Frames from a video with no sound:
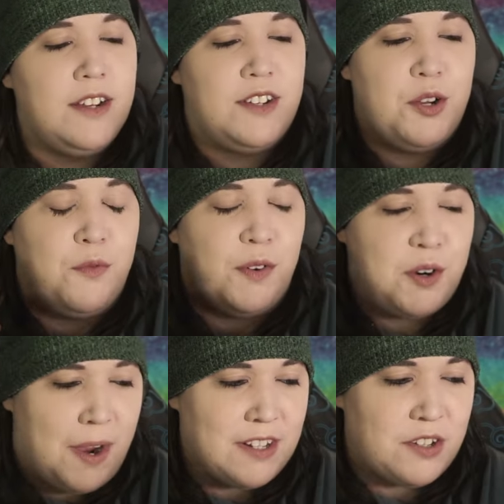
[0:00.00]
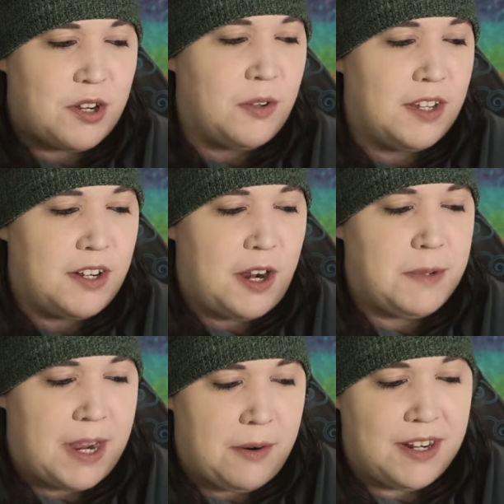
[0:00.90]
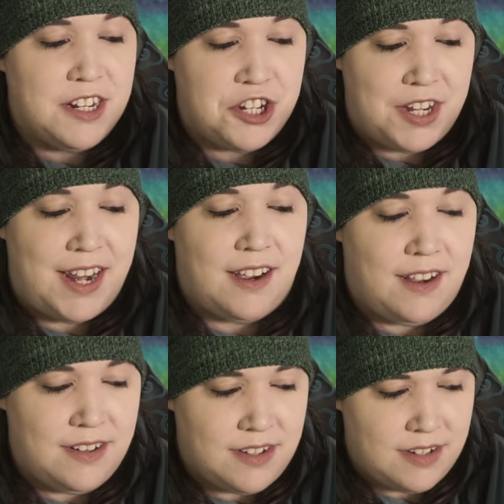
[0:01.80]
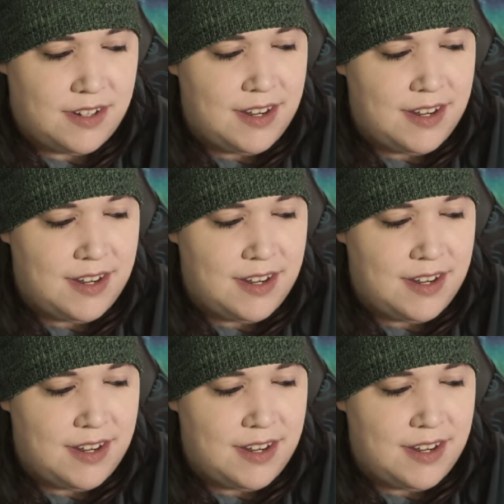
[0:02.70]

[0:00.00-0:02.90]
To request Golden Carp Tower initiate a hunt.